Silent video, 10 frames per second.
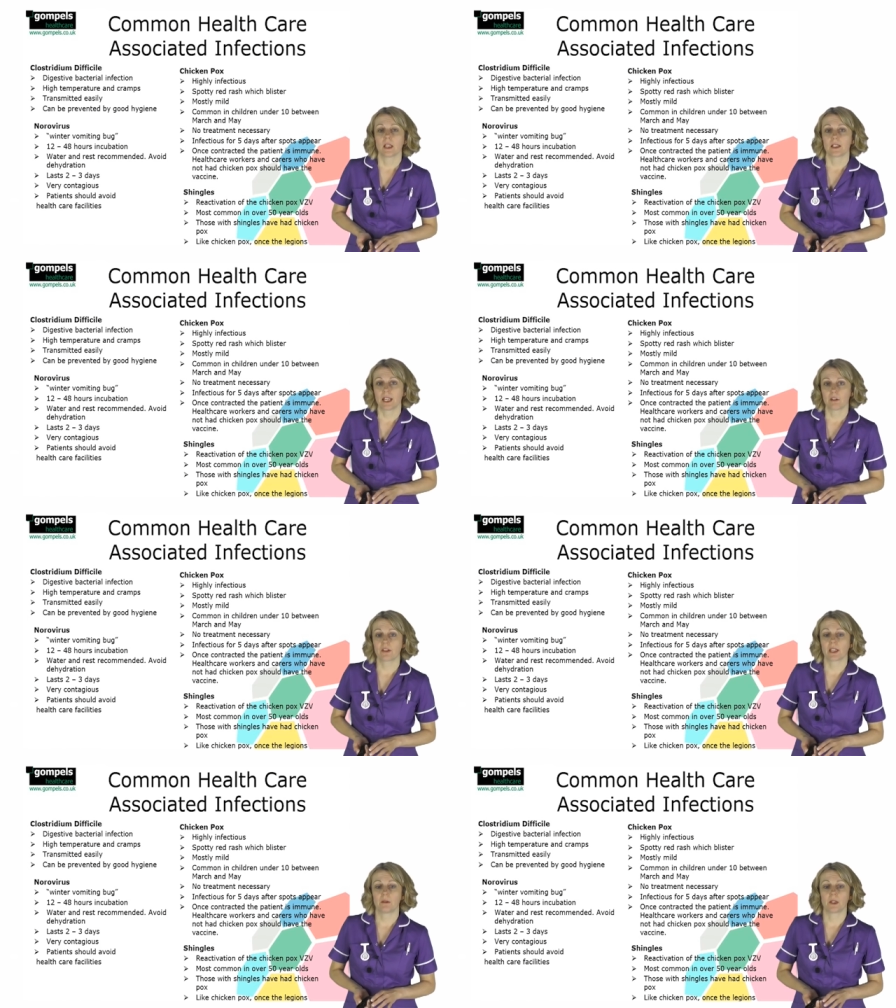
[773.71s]
And
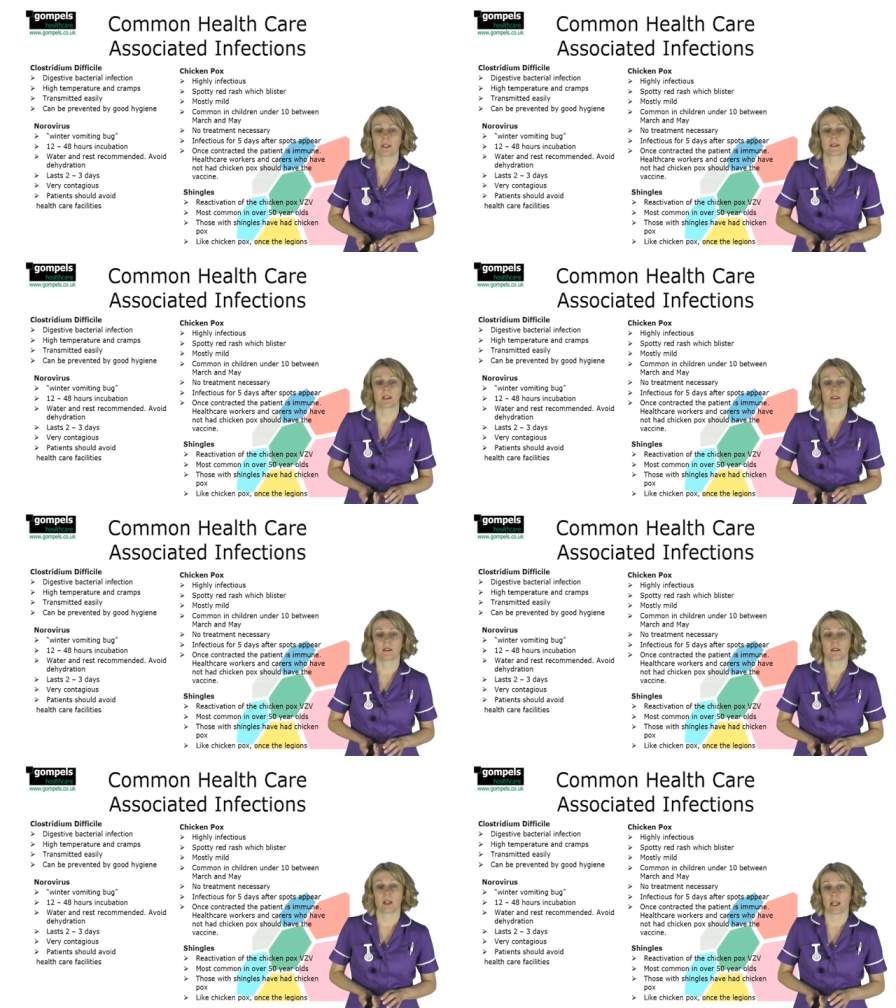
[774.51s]
healthcare workers
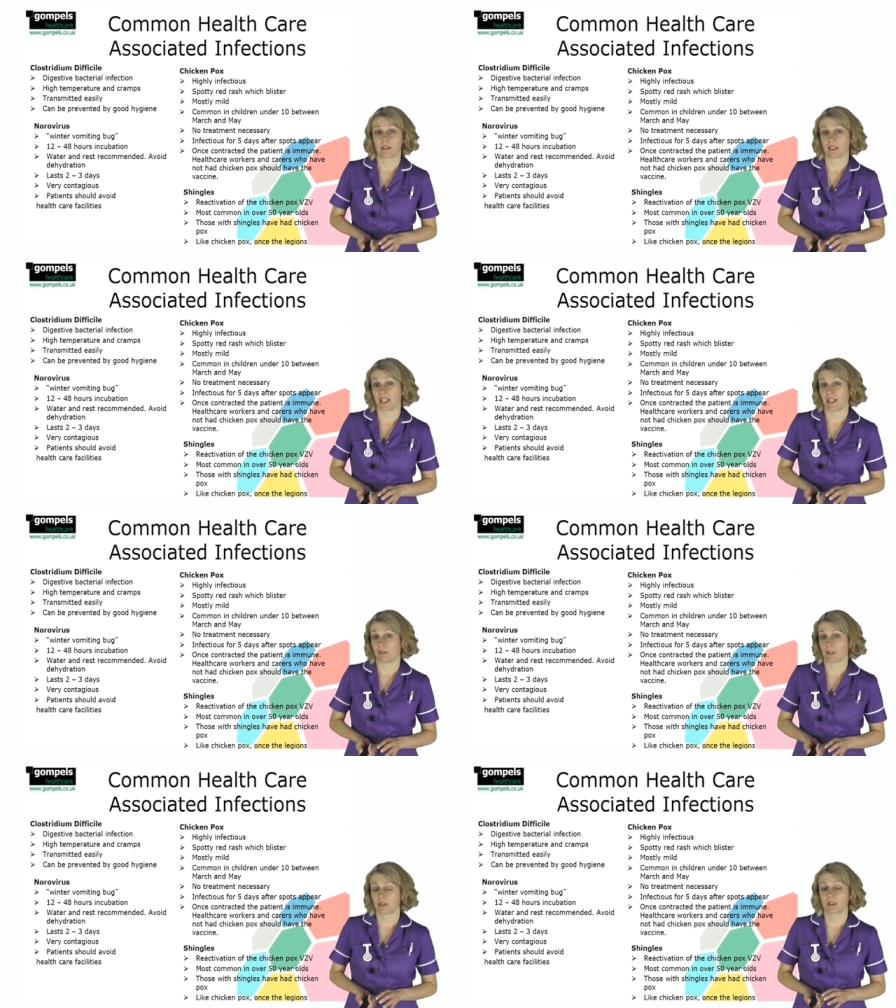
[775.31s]
and
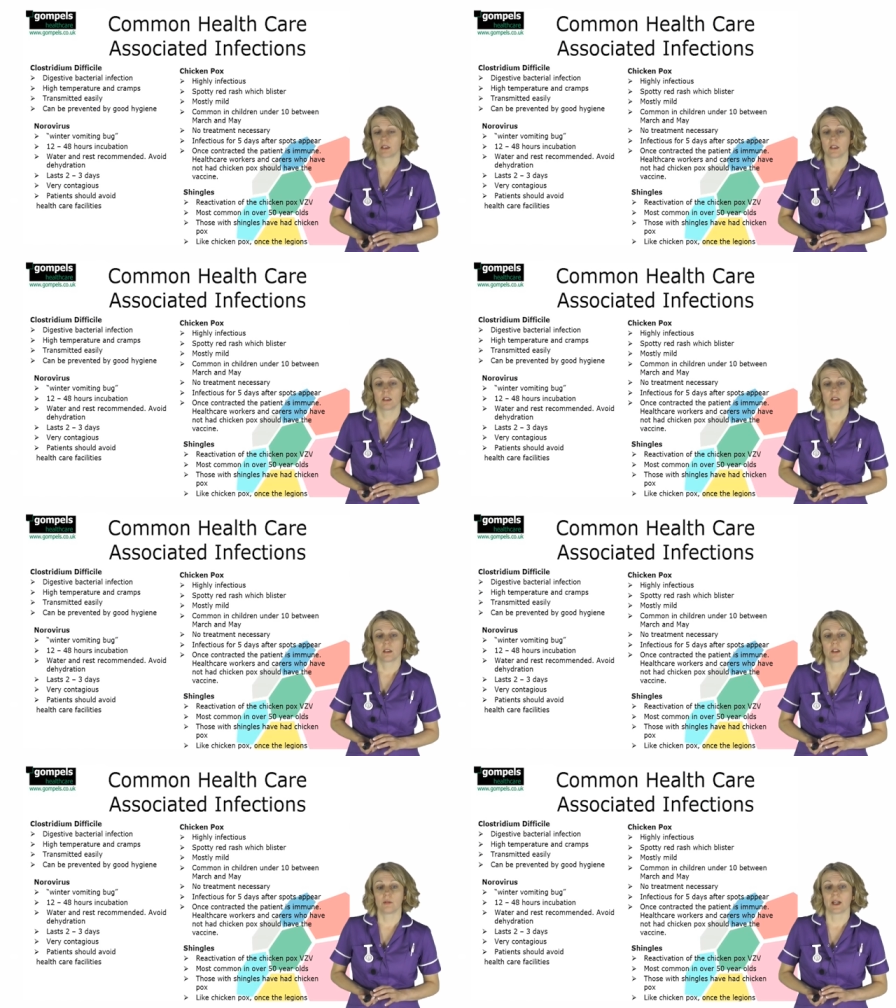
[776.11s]
carers
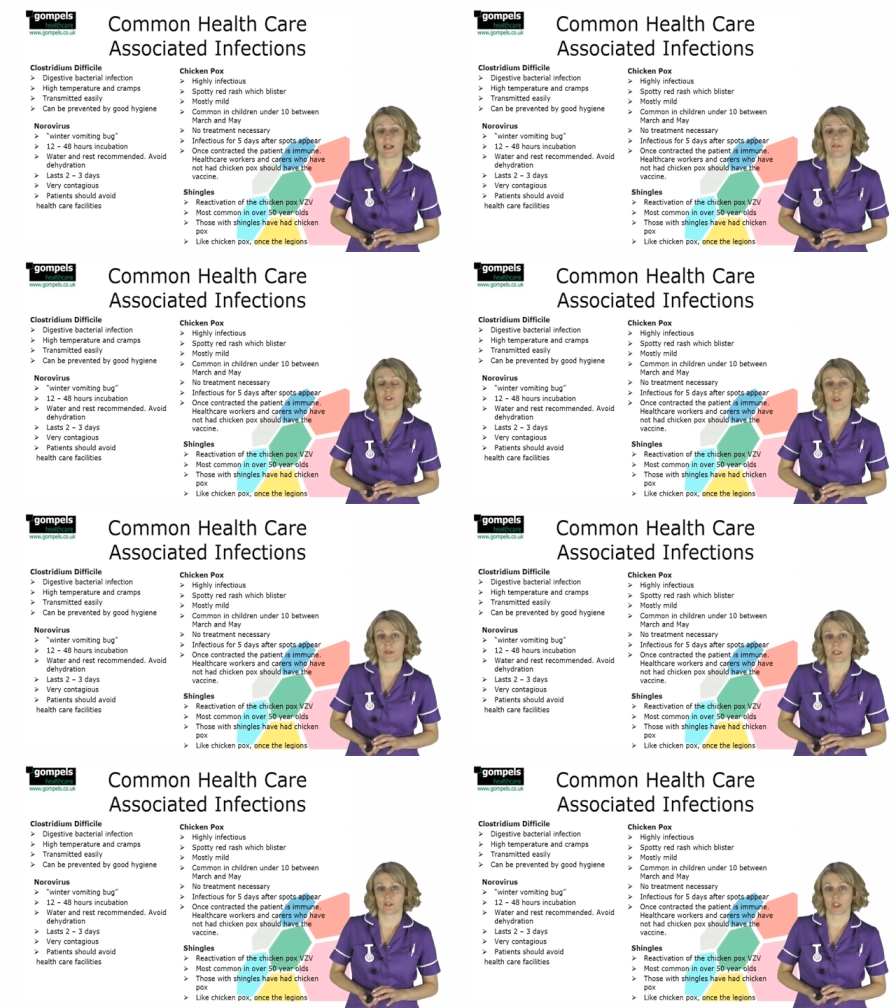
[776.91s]
who have
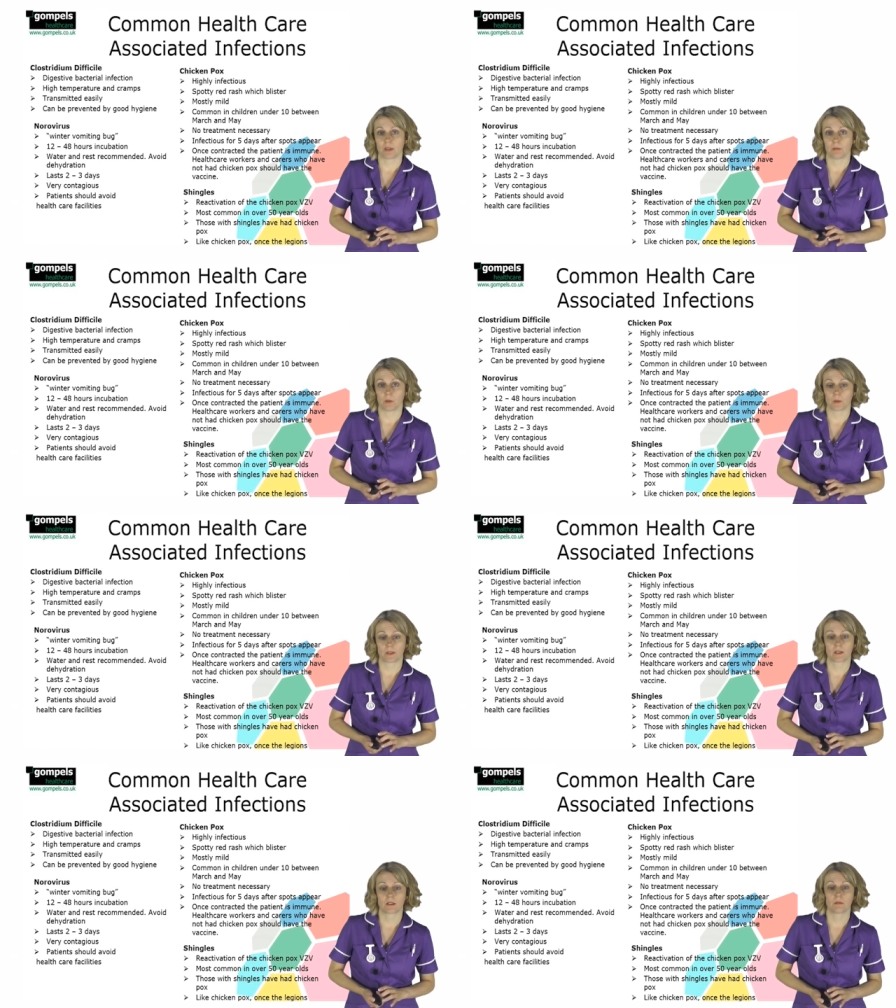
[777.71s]
not had
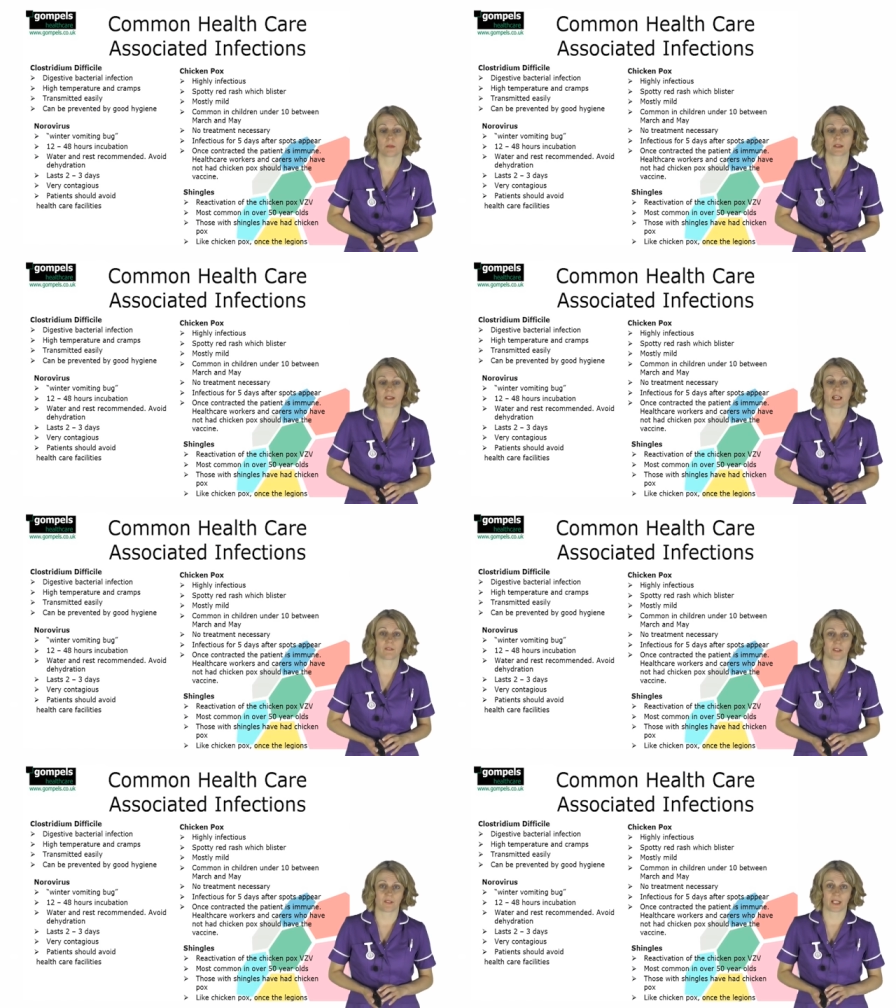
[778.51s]
chickenpox must have the